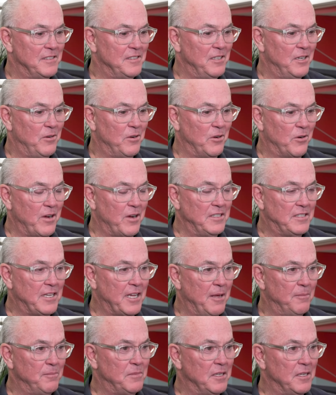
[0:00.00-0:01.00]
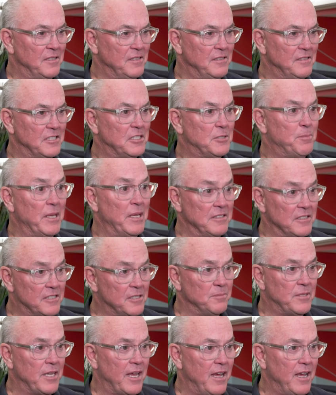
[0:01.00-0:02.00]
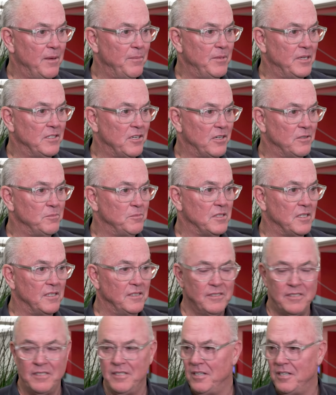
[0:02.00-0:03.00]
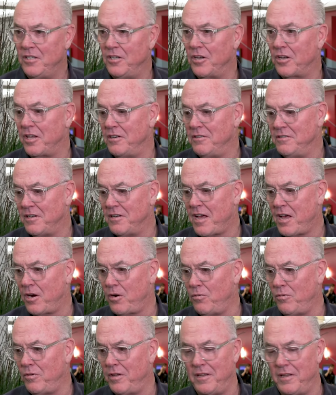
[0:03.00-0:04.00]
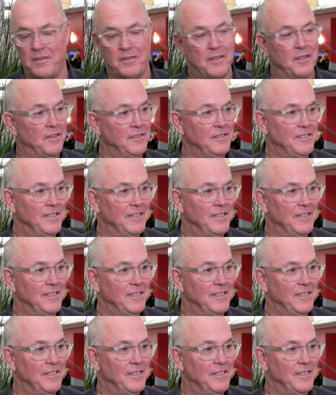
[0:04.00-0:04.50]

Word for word: you know a great time to spend some time in terms of looking not only at the